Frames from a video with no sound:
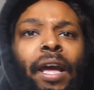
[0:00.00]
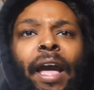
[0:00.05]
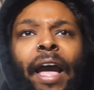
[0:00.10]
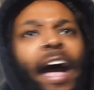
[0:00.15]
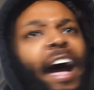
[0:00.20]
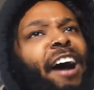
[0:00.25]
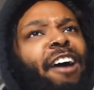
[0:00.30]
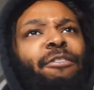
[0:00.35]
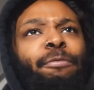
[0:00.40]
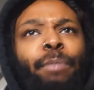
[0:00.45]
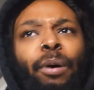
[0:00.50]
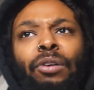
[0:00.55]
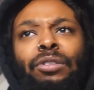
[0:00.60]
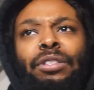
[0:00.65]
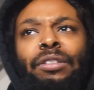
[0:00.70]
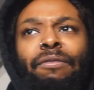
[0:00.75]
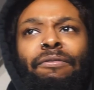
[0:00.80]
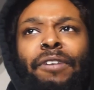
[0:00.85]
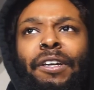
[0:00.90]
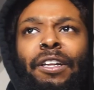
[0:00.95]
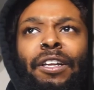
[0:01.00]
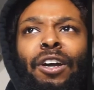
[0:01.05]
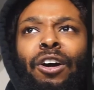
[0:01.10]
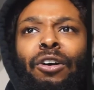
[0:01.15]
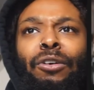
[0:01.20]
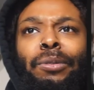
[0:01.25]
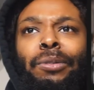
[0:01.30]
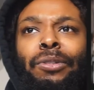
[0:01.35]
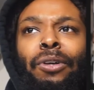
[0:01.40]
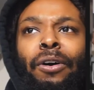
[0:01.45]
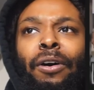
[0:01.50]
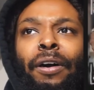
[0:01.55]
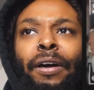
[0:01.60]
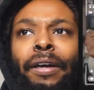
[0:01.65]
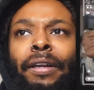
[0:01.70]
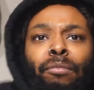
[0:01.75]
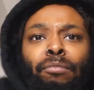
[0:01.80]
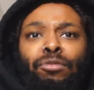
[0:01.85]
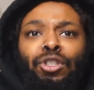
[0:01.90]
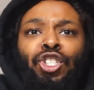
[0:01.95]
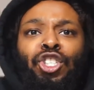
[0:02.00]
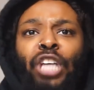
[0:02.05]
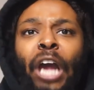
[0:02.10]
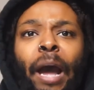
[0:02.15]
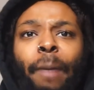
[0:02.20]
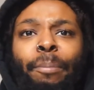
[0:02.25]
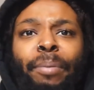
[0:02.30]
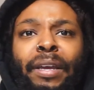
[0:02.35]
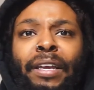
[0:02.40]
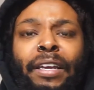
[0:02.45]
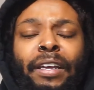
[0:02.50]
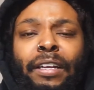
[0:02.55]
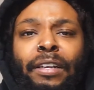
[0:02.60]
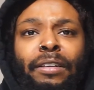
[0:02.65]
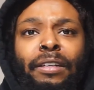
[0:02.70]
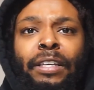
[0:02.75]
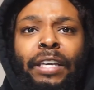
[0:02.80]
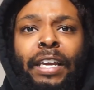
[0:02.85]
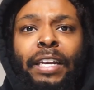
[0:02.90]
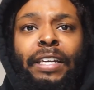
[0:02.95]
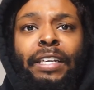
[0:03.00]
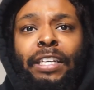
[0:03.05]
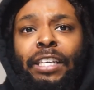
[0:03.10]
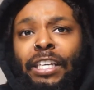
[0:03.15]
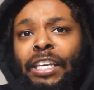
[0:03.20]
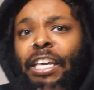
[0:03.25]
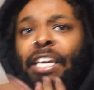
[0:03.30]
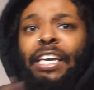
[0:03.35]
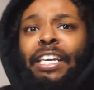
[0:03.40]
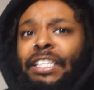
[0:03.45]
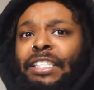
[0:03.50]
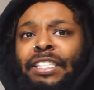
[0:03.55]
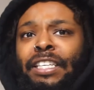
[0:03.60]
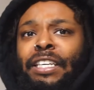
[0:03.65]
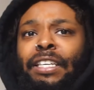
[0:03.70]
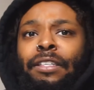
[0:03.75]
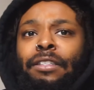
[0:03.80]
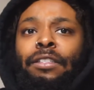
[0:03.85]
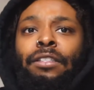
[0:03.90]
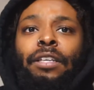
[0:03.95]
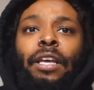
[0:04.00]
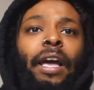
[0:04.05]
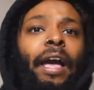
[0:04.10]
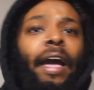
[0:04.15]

I've posted videos on shopping and getting Yeezys.